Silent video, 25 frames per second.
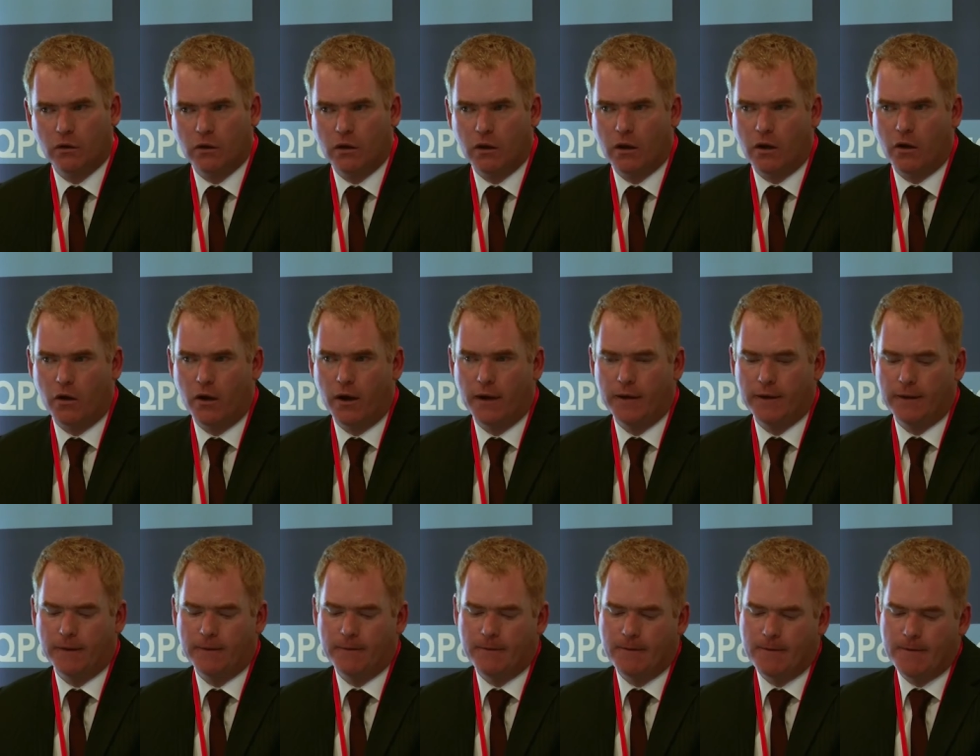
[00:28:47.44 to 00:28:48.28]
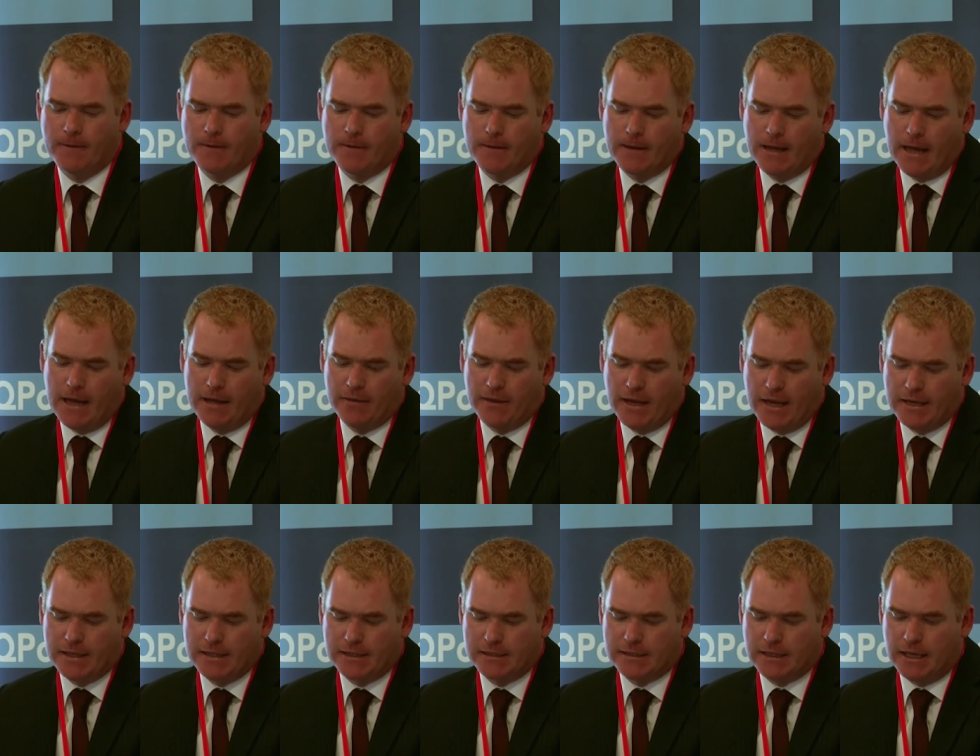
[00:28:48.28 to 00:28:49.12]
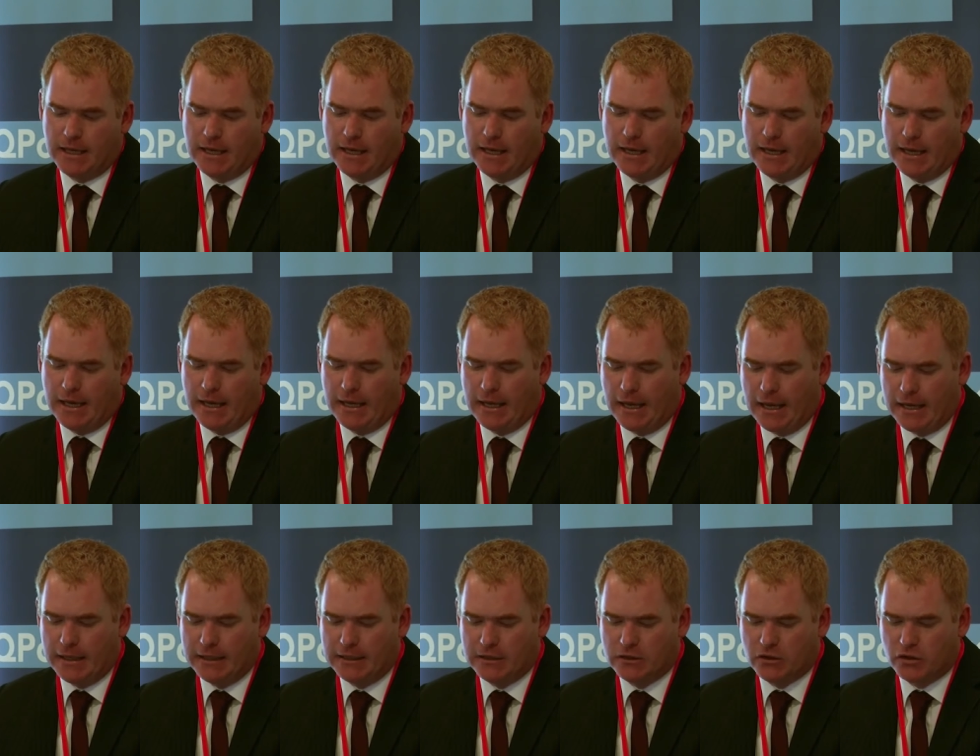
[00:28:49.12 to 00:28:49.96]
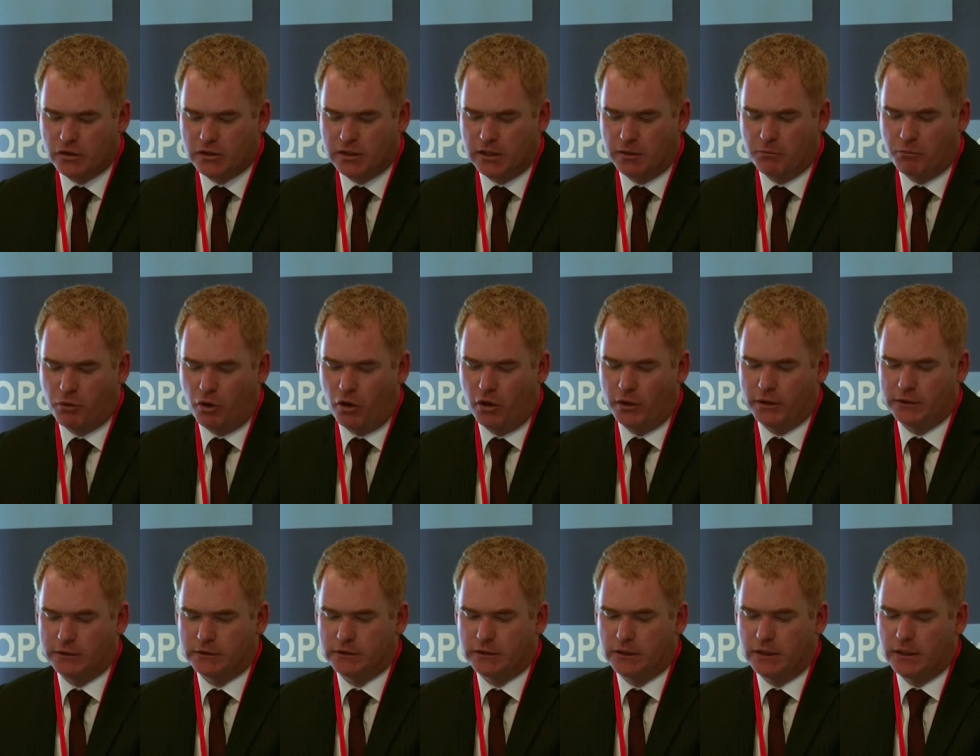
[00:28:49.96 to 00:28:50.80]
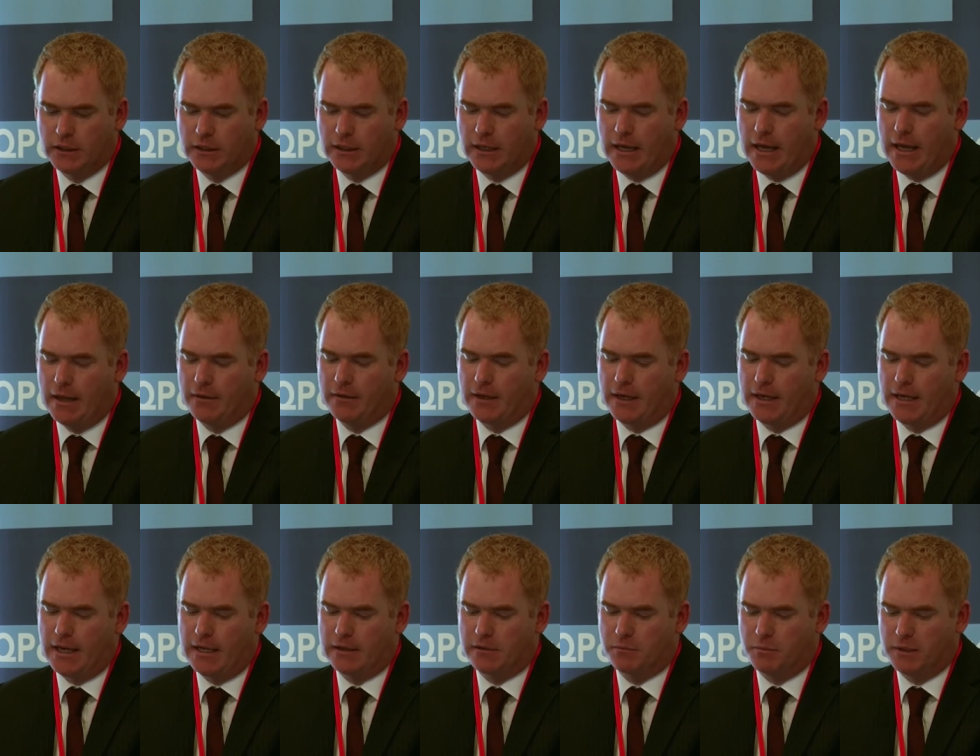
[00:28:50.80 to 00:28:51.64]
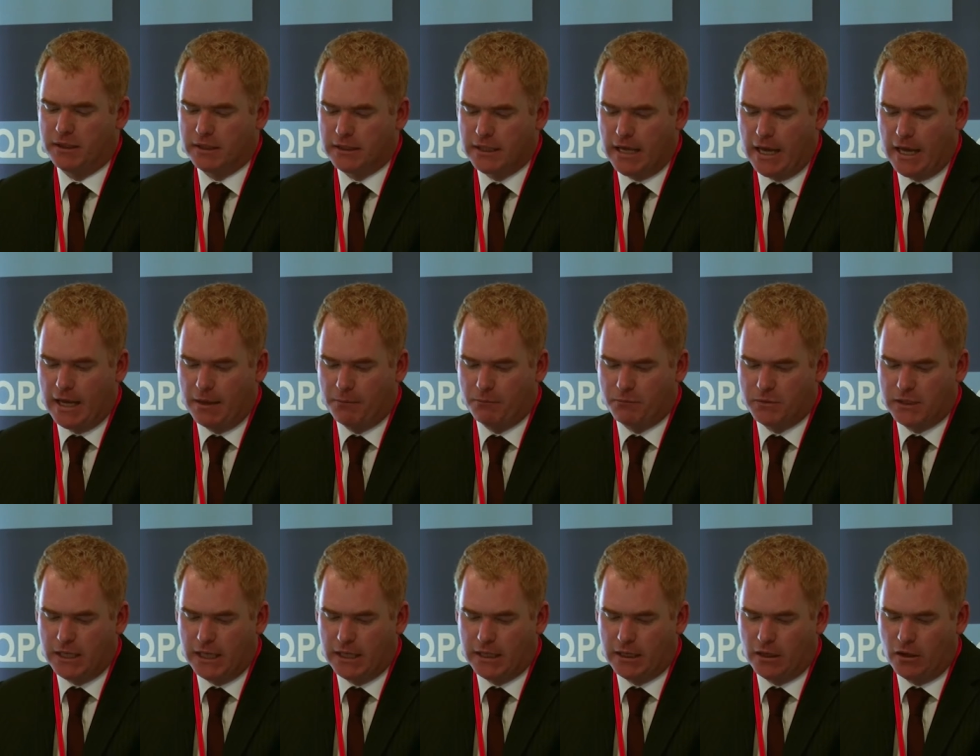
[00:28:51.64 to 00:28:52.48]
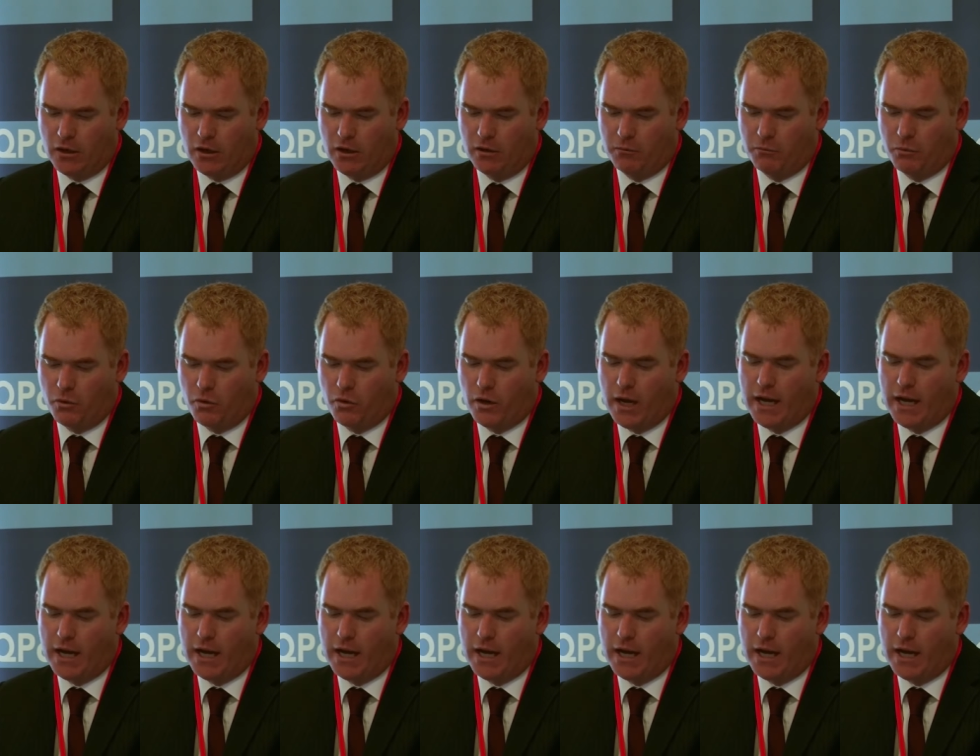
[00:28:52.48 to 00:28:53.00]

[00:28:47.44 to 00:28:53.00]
All right? And that is an interesting point that has been taken on board.